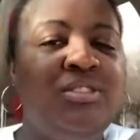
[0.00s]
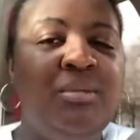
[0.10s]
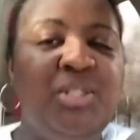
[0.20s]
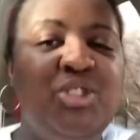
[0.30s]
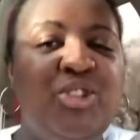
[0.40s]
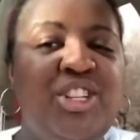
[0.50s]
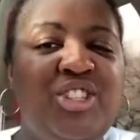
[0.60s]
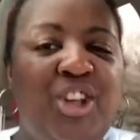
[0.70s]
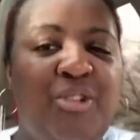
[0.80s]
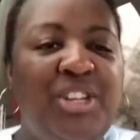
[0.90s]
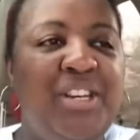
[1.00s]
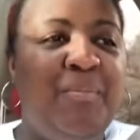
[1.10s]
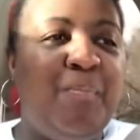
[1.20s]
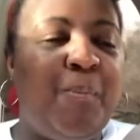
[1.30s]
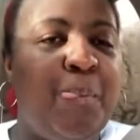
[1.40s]
Let me enjoy this donut
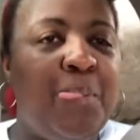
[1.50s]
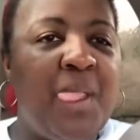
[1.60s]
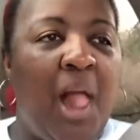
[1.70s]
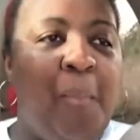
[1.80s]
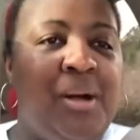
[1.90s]
and